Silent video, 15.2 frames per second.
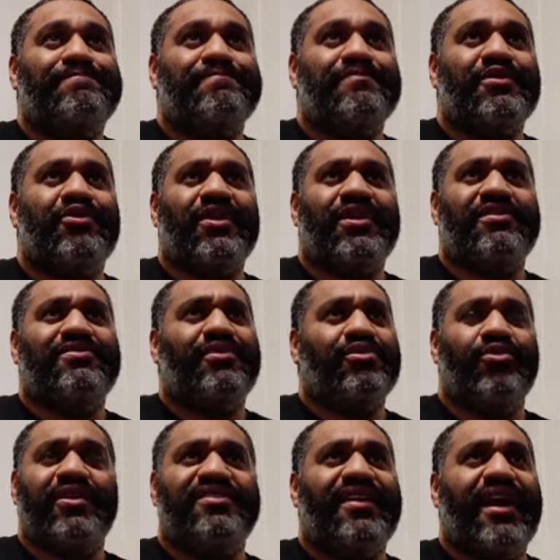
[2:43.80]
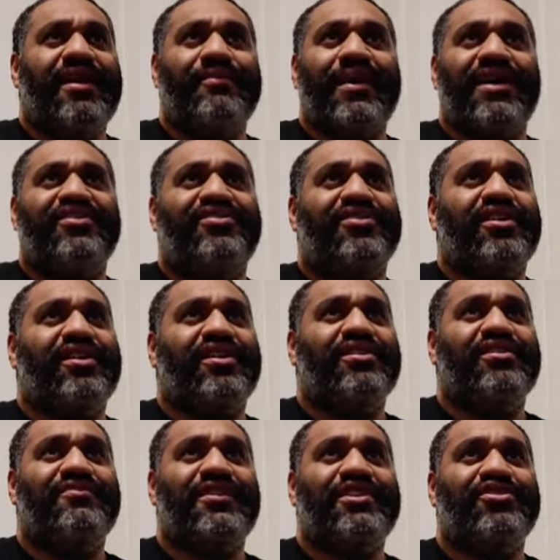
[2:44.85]
Quick tag match. The
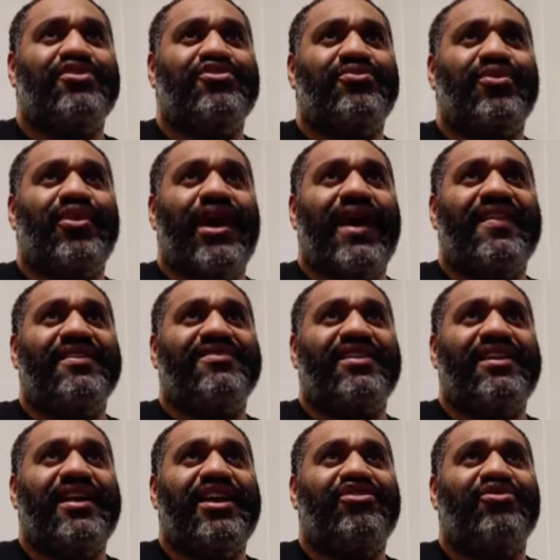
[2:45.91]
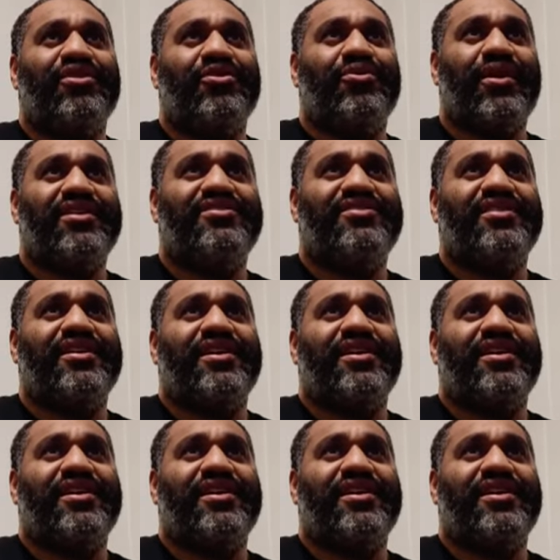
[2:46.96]
victors were Alex Zane and Adrian Quest.